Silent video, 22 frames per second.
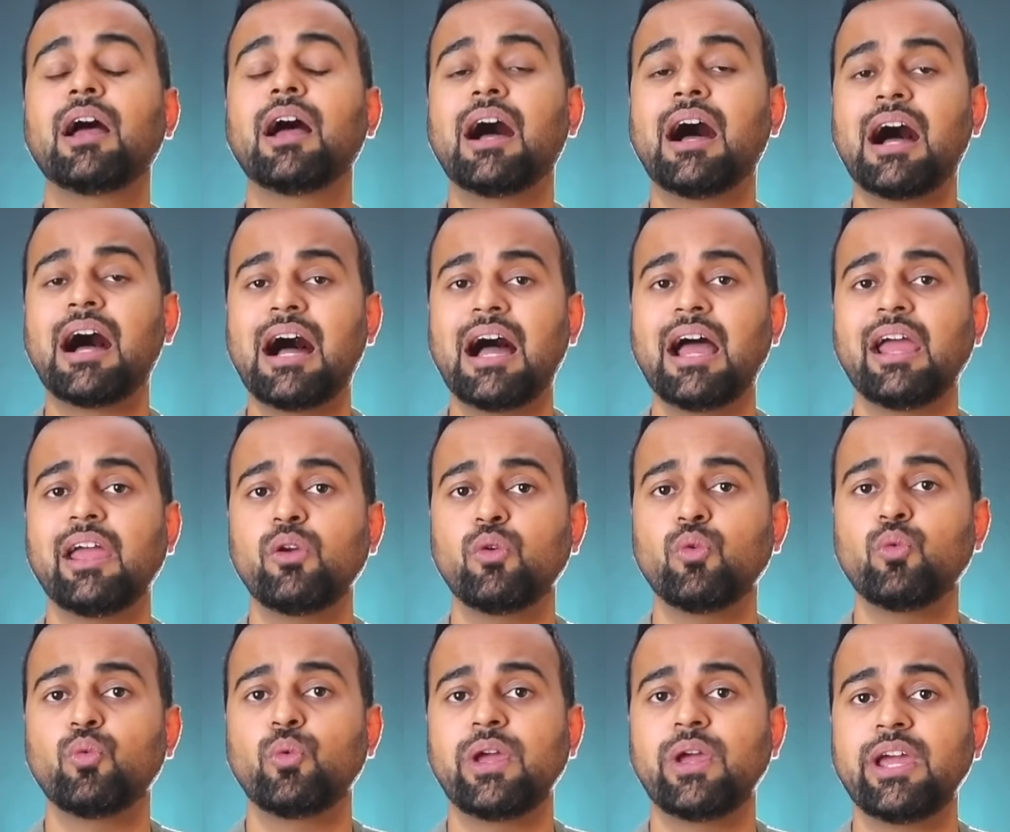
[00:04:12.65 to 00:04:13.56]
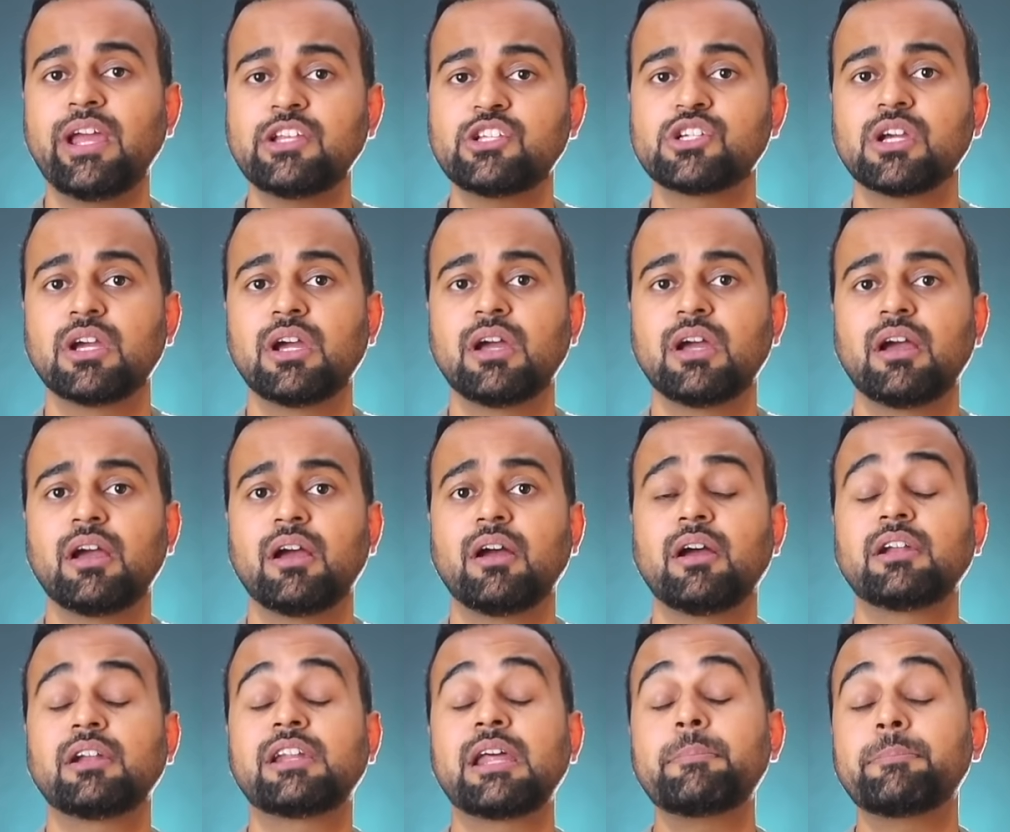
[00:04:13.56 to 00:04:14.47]
high-wage
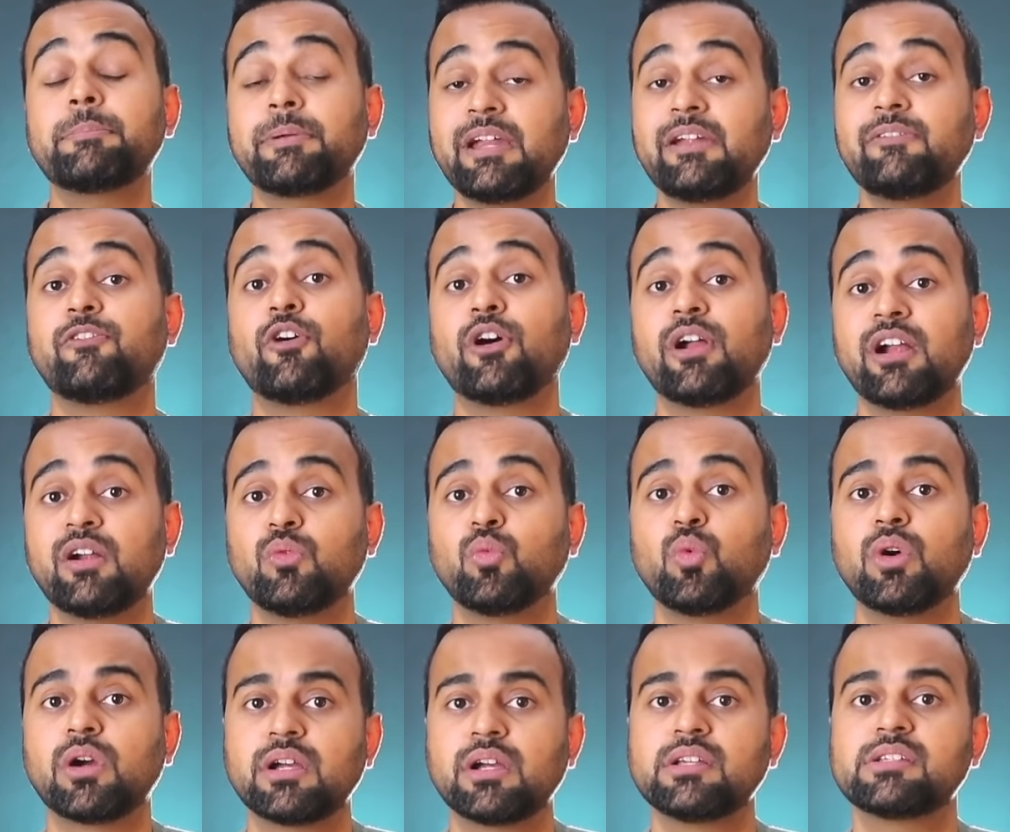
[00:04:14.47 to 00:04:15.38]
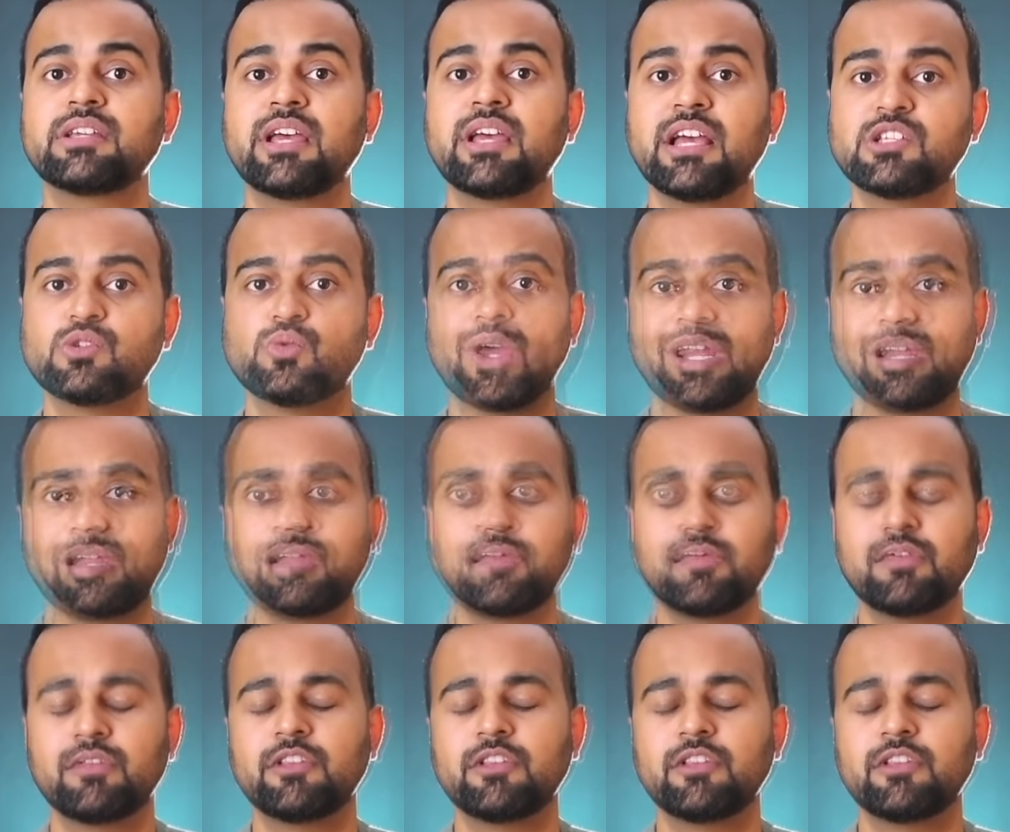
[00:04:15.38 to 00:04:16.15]
temporary foreign workers as well.